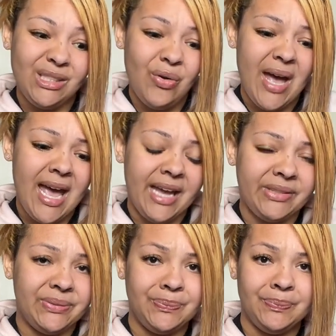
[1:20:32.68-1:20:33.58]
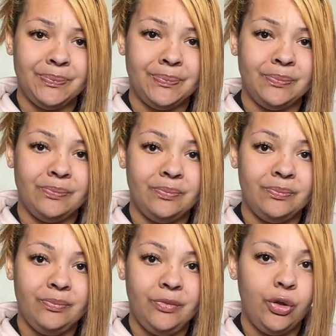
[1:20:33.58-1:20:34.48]
That's okay.
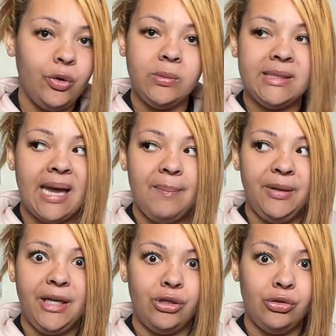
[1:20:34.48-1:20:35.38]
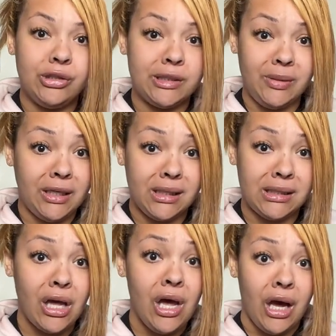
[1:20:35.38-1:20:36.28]
You don't stop being you just
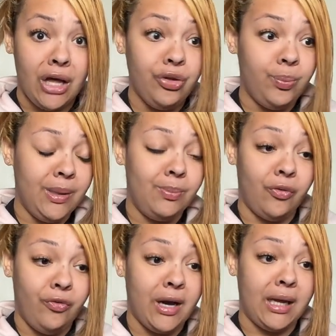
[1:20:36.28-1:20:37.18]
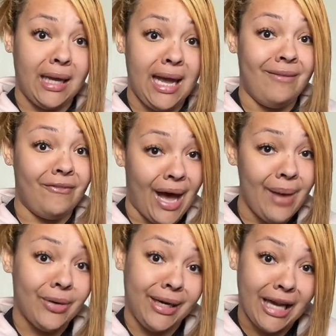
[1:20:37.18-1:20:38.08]
because other people fucking can't
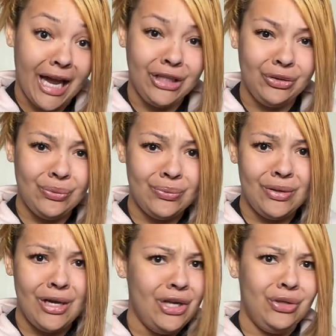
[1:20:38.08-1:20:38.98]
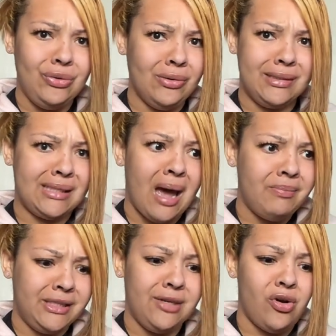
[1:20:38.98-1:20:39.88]
vibrate like you. You don't
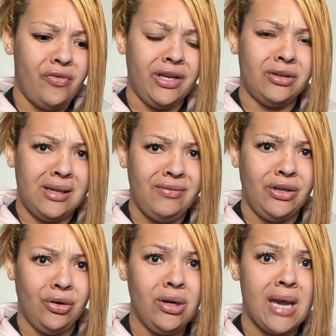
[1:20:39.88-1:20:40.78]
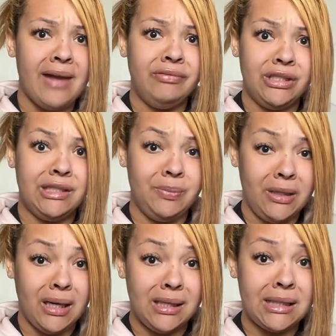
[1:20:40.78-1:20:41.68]
stop sitting over here living your life just
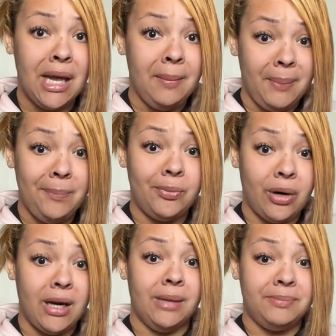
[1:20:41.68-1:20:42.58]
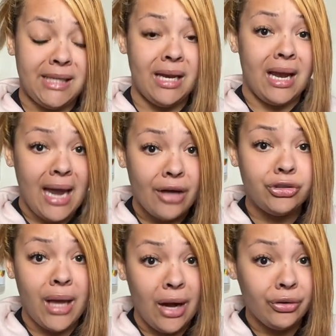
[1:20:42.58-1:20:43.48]
because people are upset at
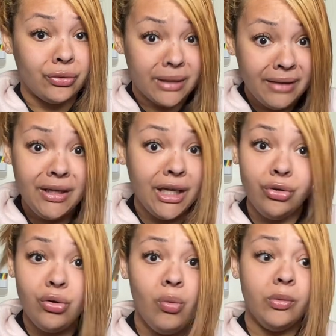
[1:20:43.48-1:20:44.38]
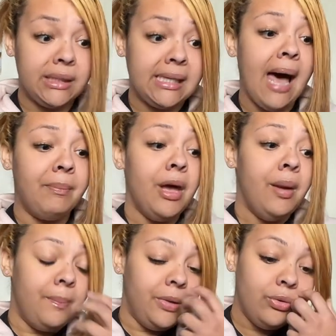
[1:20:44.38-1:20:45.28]
how you're living it. You don't stop